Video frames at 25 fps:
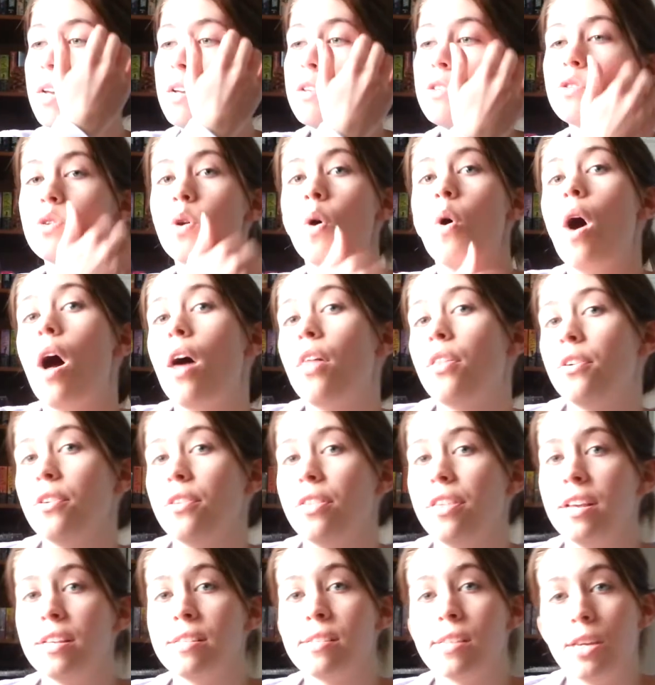So other
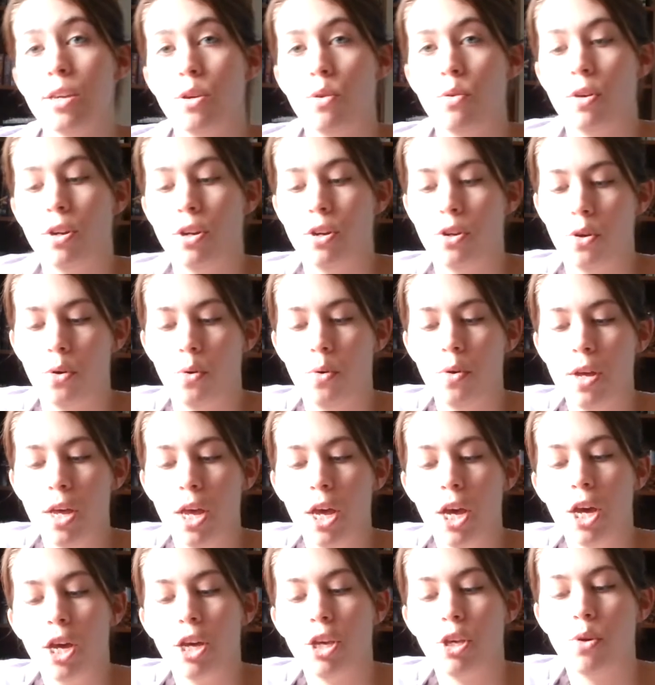things that you can do,
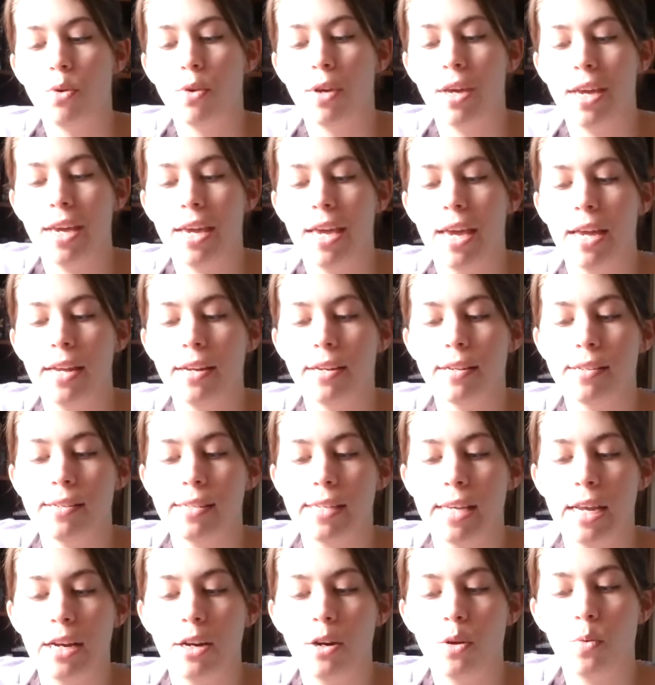you can get
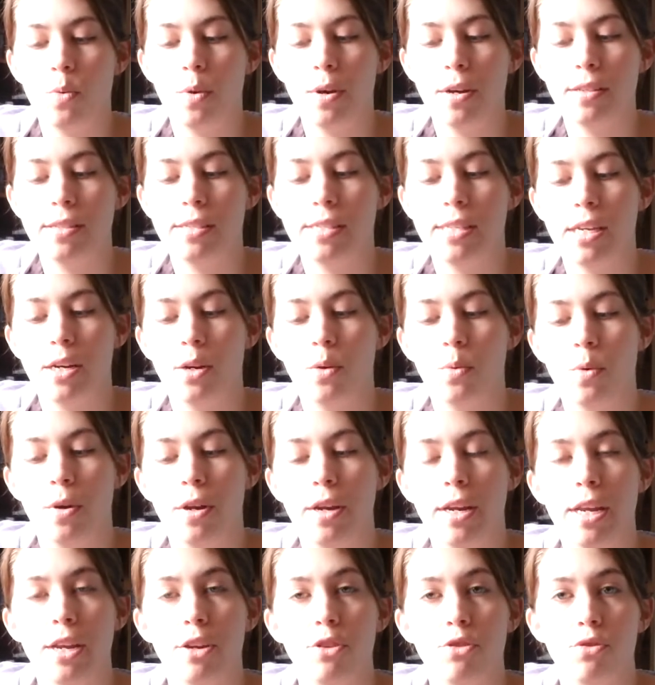sandalwood,
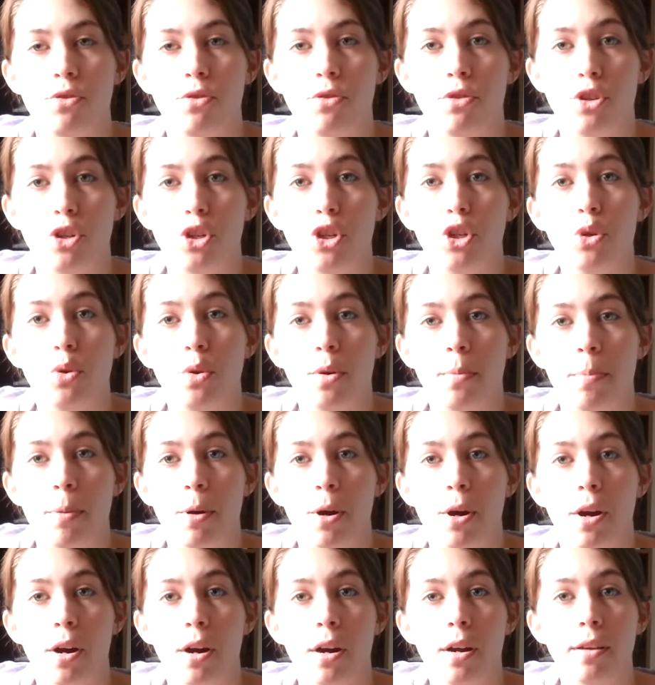cedarwood, and
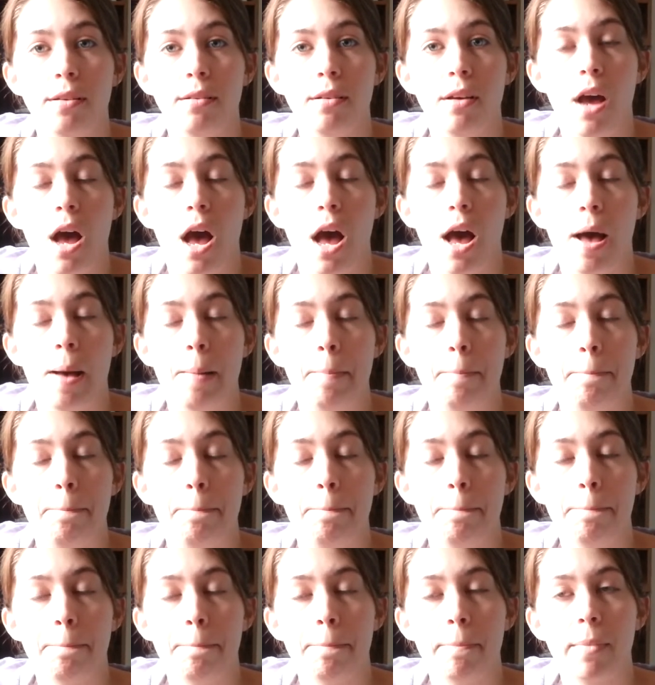juniper
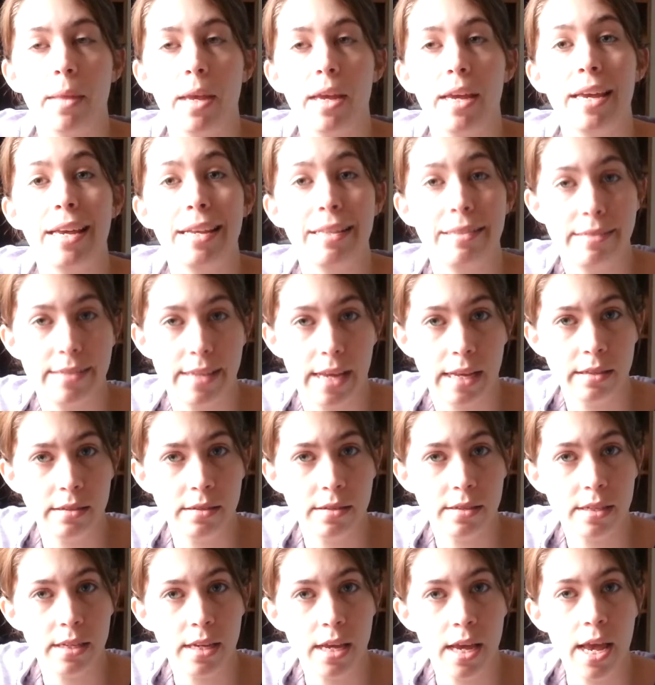
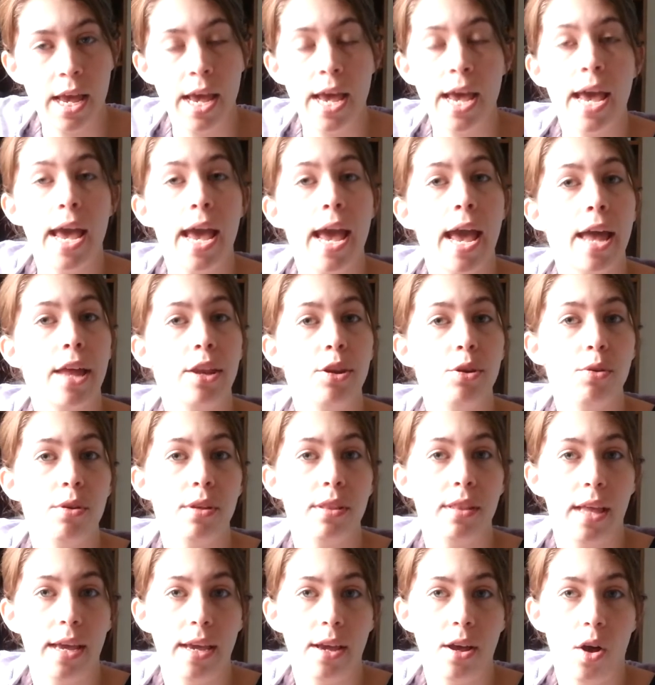incense, and you
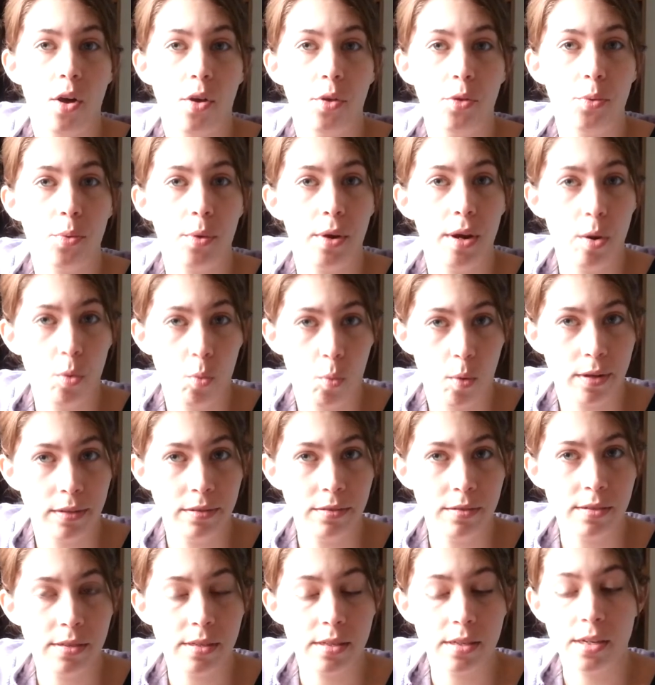can light all three at
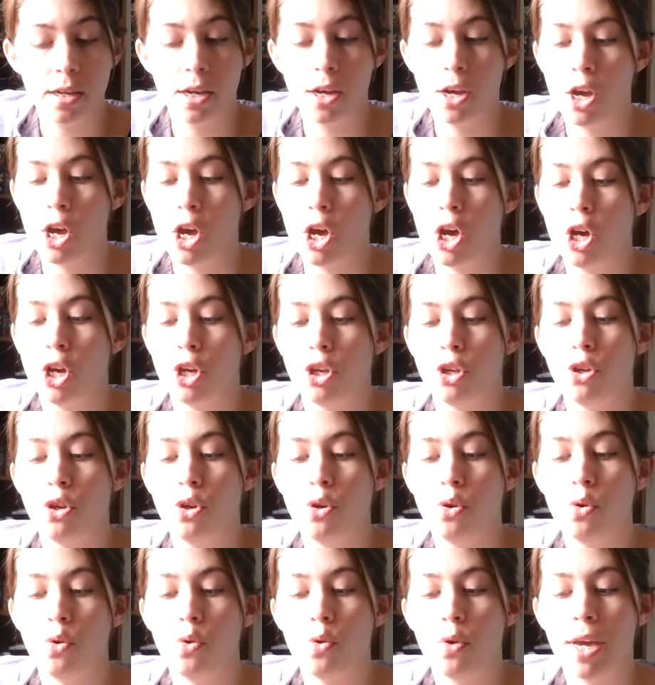once.
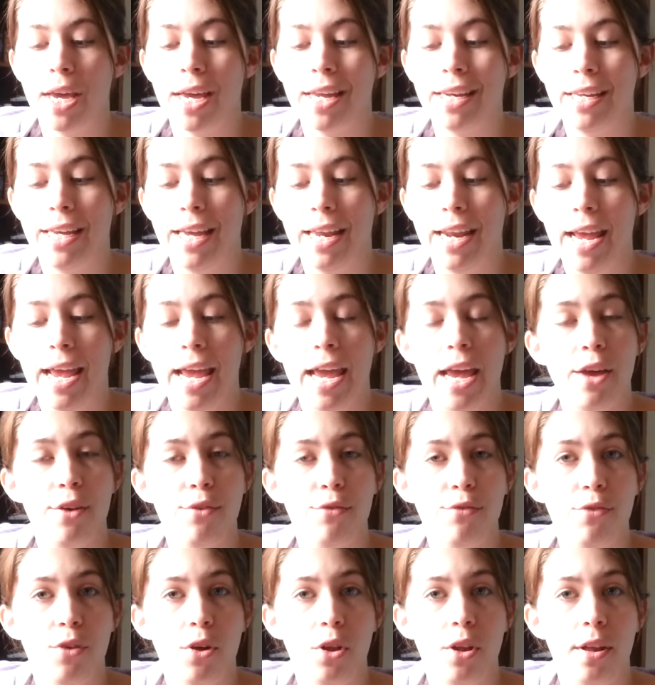You can get a
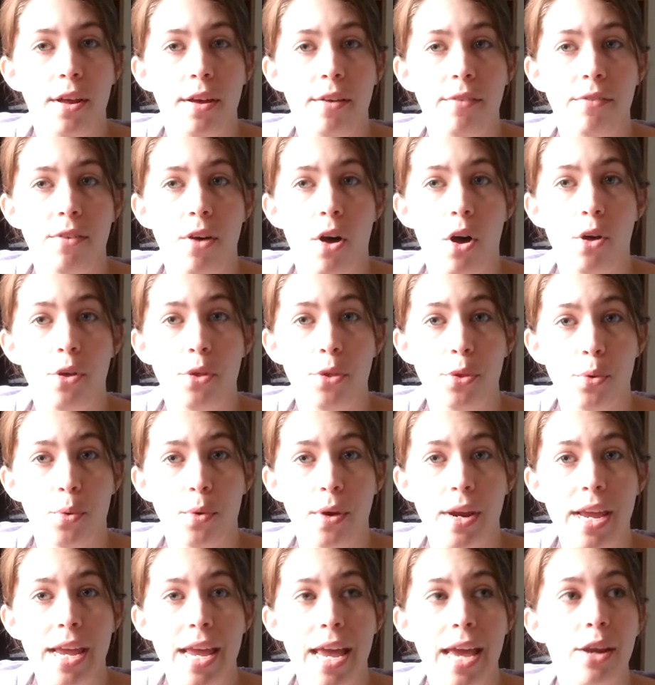handful of all
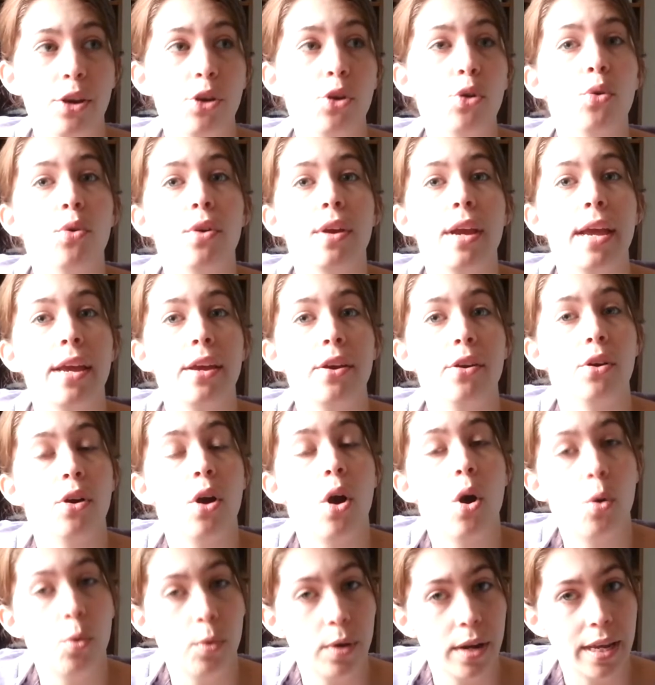three and create your
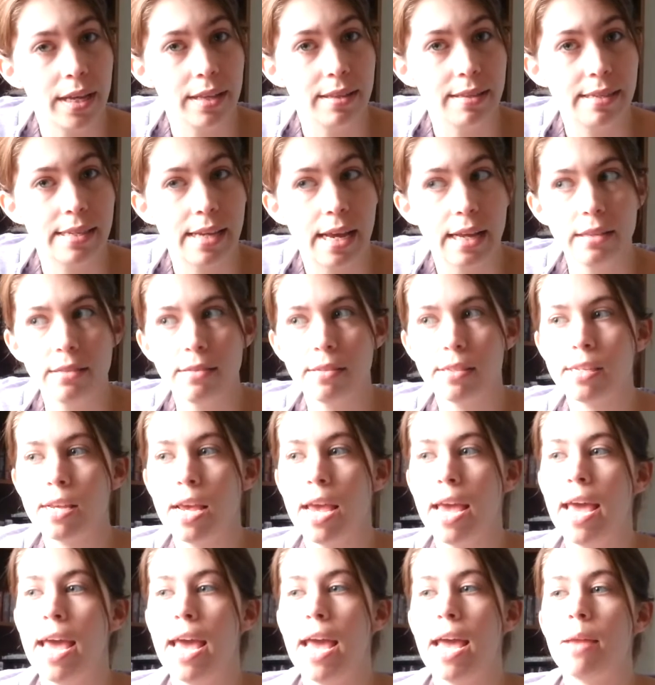own incense
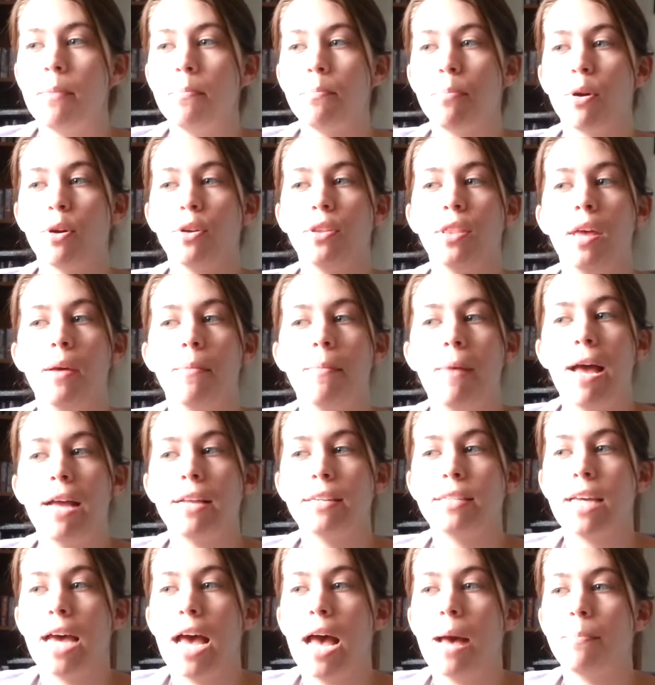and burn them
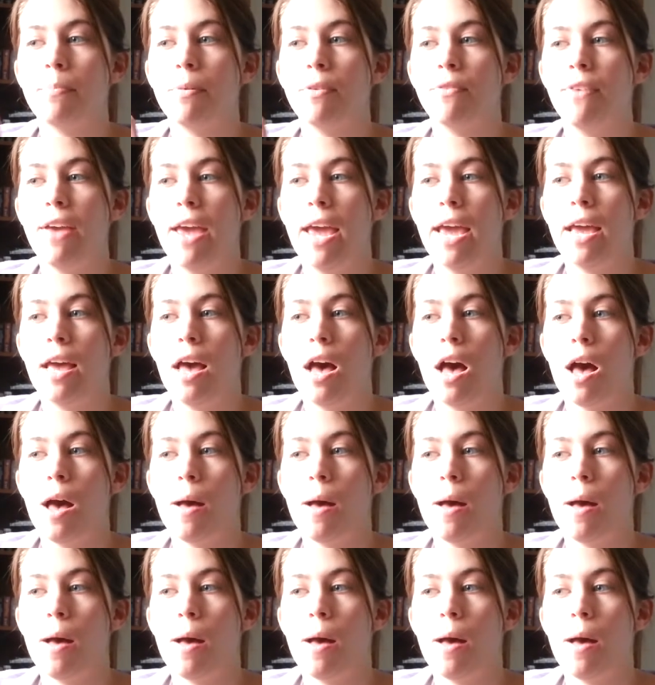on top of a